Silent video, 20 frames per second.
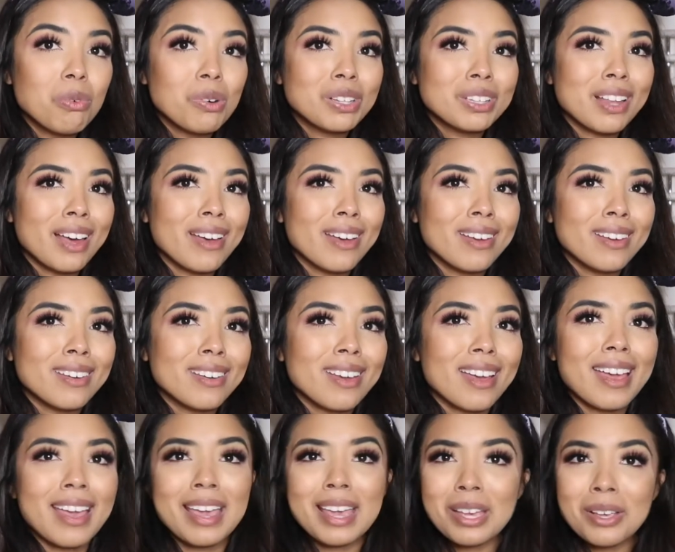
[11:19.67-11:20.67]
like,
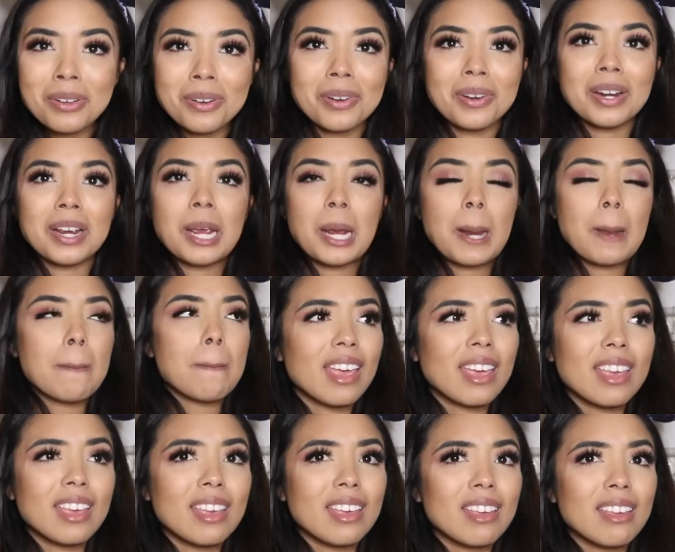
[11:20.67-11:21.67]
angry
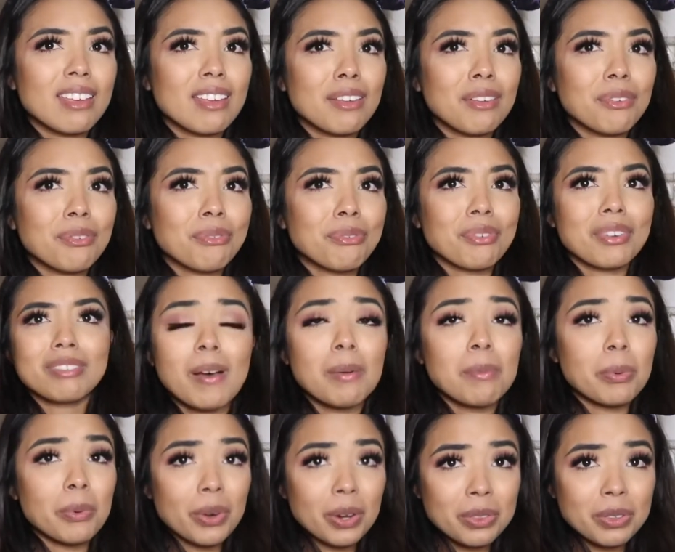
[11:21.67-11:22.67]
if my
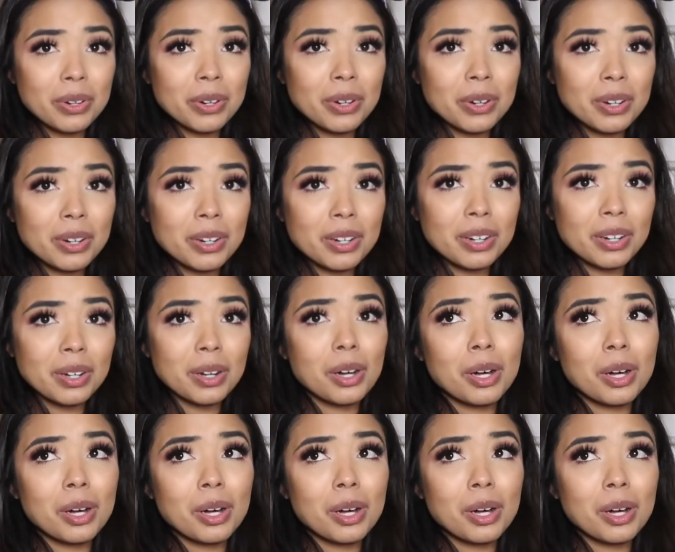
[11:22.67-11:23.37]
brother,